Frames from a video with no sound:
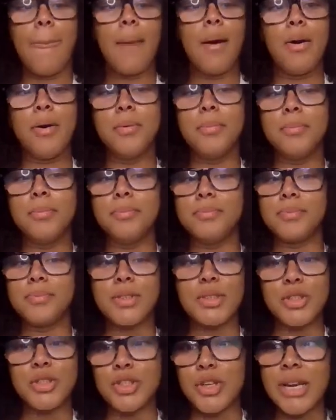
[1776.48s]

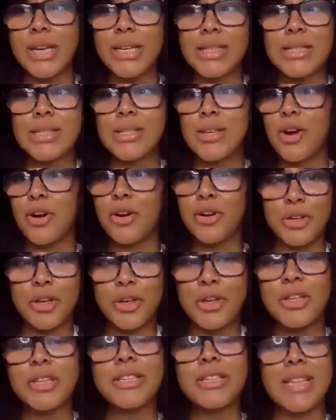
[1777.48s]
the trains are
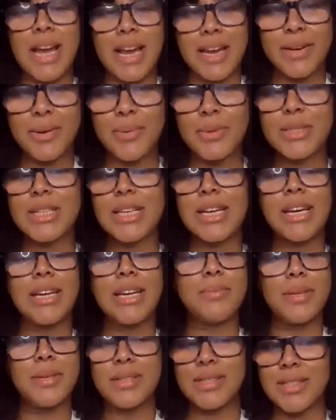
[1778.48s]
another anxiety once
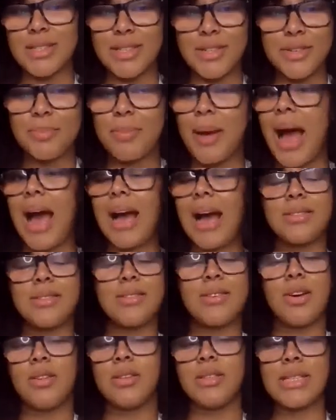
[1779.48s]
again because they're
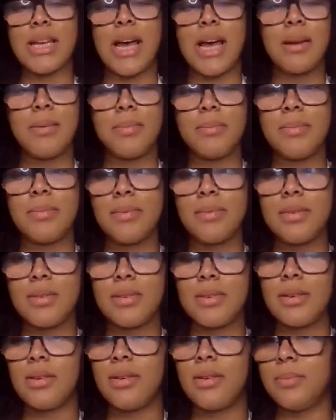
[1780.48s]
packed all the time.
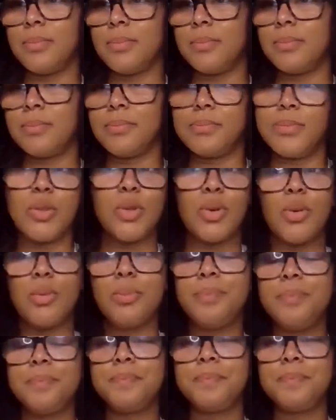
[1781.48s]
You
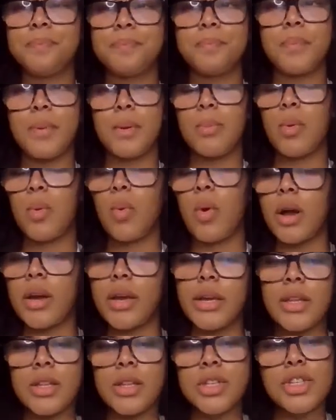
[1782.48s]
know, people
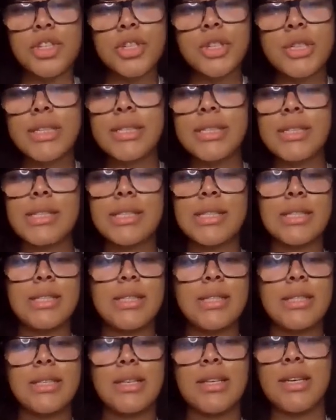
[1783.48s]
walking in the
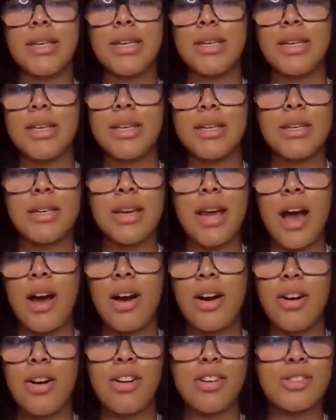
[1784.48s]
streets,
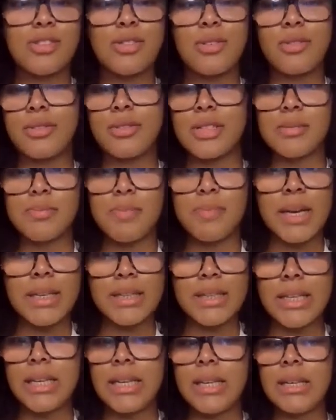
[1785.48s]
not also
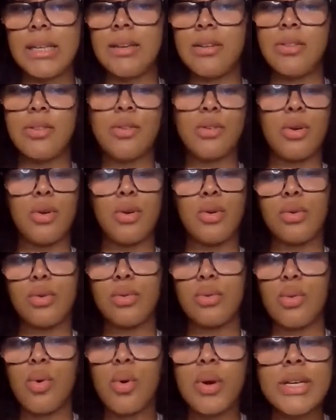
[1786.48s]
respecting,
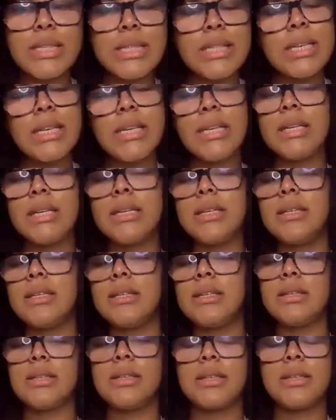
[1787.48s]
quarantine.